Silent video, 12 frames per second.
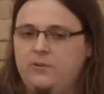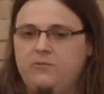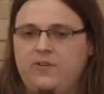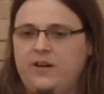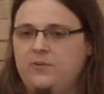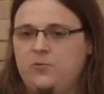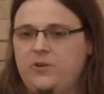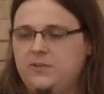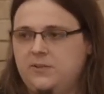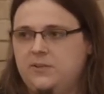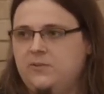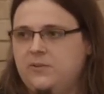you find
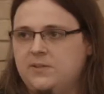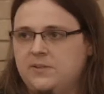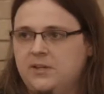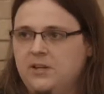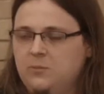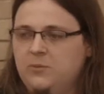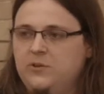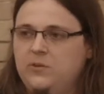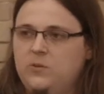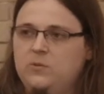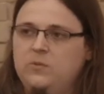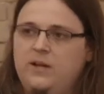trade secrets,
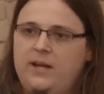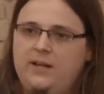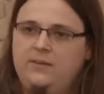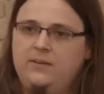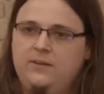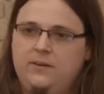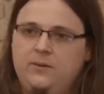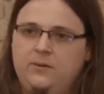but you had